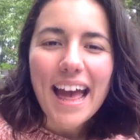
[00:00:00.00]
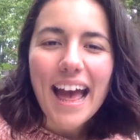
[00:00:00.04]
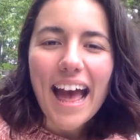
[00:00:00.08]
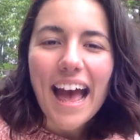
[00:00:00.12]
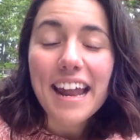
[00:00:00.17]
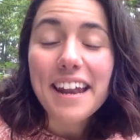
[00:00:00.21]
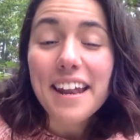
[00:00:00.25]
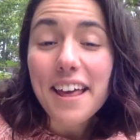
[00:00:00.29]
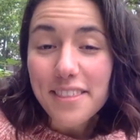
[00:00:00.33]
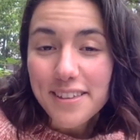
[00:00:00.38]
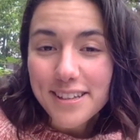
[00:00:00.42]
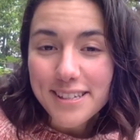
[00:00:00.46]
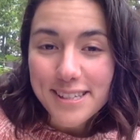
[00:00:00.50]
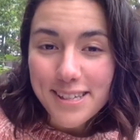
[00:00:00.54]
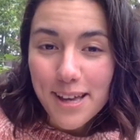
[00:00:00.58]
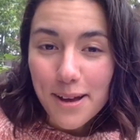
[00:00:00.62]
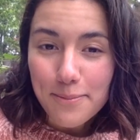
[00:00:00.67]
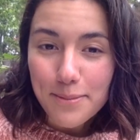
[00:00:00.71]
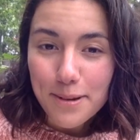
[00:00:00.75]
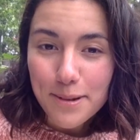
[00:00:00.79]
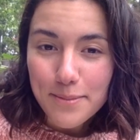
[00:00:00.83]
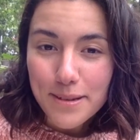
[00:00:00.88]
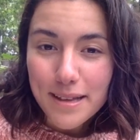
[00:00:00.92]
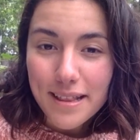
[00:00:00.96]
Another
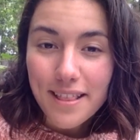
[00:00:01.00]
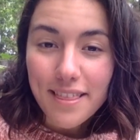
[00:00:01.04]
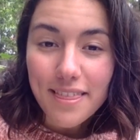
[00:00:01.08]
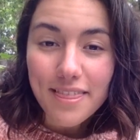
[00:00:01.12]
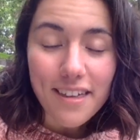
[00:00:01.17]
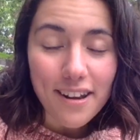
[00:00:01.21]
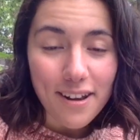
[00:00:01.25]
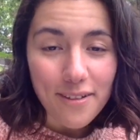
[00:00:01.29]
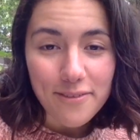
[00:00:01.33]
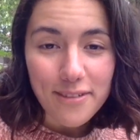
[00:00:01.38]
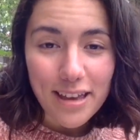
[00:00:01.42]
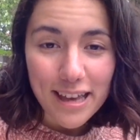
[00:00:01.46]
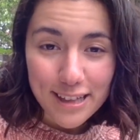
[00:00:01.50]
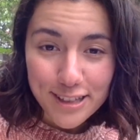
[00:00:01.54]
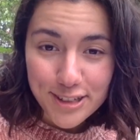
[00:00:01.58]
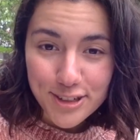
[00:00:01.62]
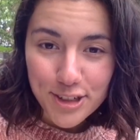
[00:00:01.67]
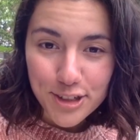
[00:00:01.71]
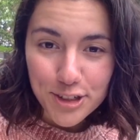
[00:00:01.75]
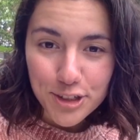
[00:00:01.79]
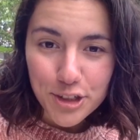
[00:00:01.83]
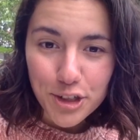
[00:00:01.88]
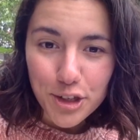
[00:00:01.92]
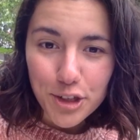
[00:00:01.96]
supplement that I've
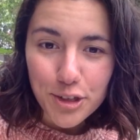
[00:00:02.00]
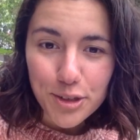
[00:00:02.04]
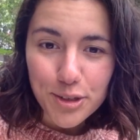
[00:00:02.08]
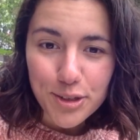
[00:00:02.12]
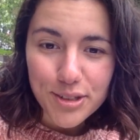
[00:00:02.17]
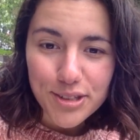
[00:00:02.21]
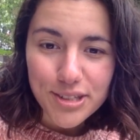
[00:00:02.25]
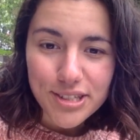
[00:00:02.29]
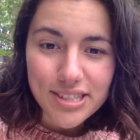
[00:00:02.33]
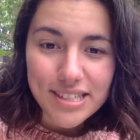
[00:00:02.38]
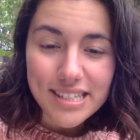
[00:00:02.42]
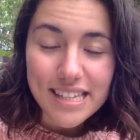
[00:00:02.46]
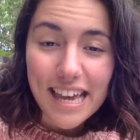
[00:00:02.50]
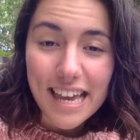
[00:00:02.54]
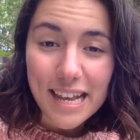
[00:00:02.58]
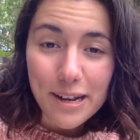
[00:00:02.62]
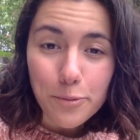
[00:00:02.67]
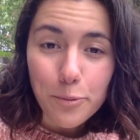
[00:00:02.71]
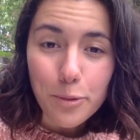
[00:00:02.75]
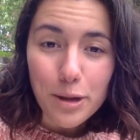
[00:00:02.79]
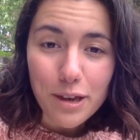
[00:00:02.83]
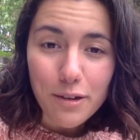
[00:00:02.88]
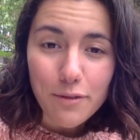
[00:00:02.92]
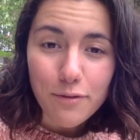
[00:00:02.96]
introduced in
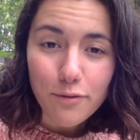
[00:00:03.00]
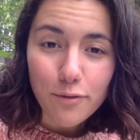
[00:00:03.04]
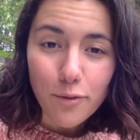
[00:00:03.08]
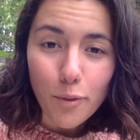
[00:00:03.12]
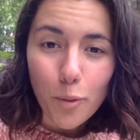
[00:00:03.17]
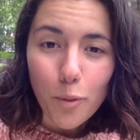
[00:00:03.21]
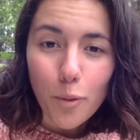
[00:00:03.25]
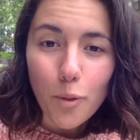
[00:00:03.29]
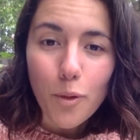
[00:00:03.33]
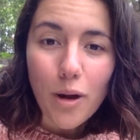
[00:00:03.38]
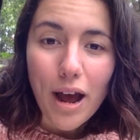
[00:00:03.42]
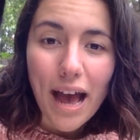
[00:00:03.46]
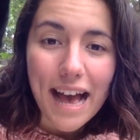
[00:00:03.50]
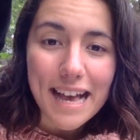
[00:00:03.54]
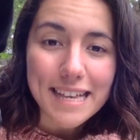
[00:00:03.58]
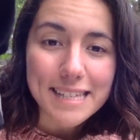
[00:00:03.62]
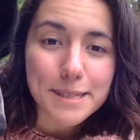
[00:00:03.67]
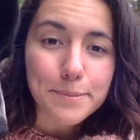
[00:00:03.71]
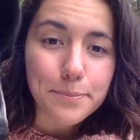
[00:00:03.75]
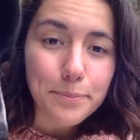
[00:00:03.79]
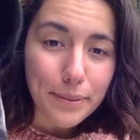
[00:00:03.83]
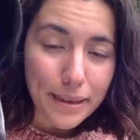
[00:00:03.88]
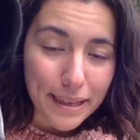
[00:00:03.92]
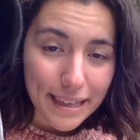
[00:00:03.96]
week 4
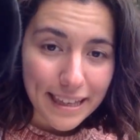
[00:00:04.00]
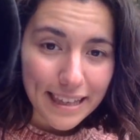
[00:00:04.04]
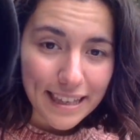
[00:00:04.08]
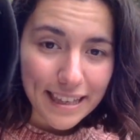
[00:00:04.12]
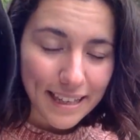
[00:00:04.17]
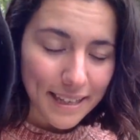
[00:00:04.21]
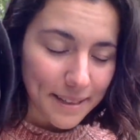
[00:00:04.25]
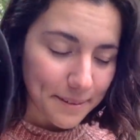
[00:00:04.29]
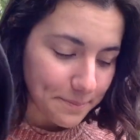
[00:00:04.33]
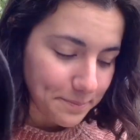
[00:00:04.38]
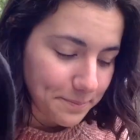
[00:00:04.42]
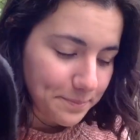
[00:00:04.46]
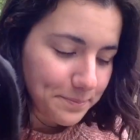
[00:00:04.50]
has been,